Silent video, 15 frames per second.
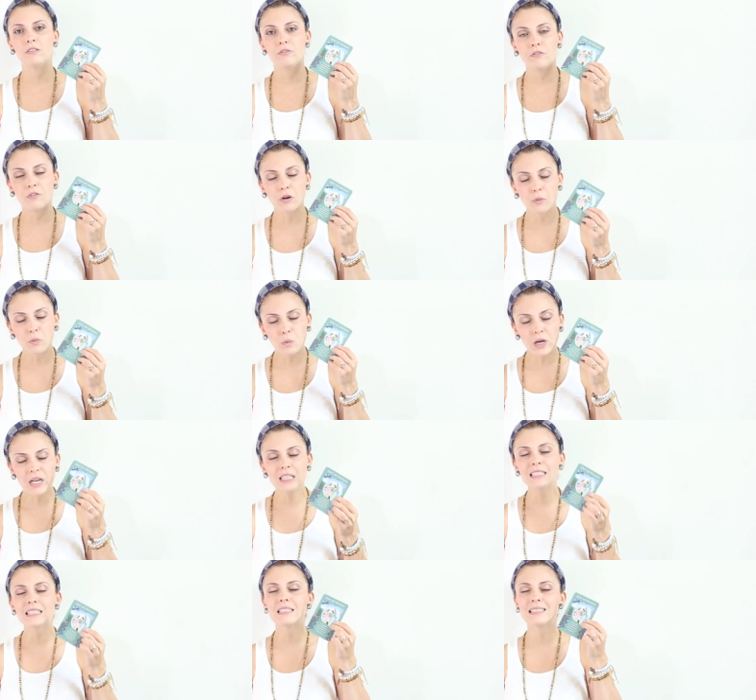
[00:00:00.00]
for
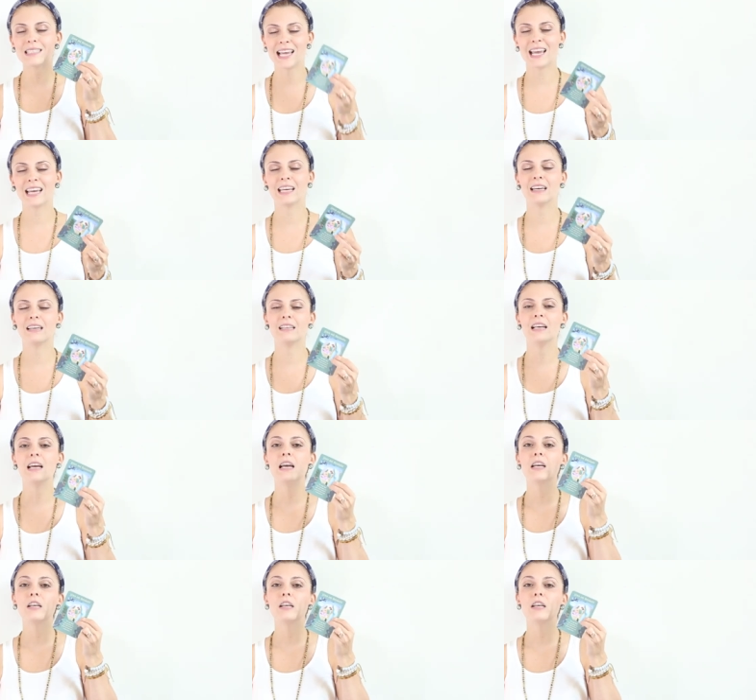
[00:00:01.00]
one second.